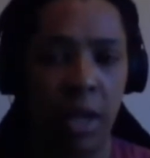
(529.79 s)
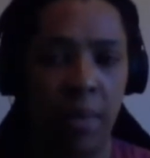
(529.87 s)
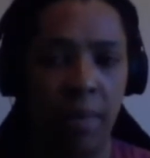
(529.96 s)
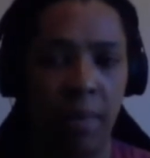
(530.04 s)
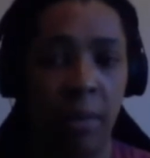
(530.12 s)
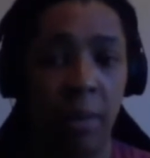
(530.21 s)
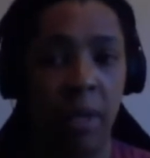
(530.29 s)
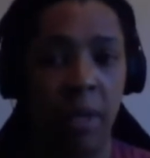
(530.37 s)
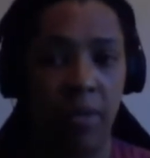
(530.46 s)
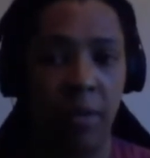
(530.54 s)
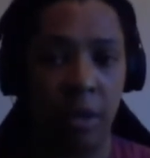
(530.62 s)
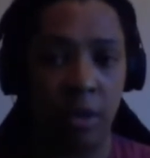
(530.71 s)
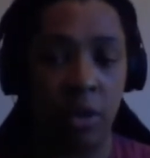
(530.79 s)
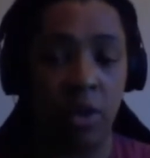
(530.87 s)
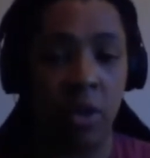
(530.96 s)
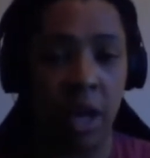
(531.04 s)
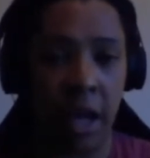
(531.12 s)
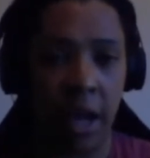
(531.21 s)
even
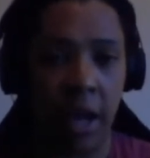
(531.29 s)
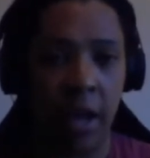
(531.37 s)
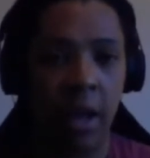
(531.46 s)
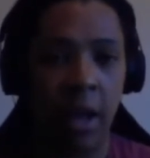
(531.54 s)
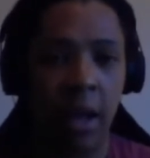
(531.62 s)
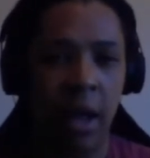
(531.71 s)
today,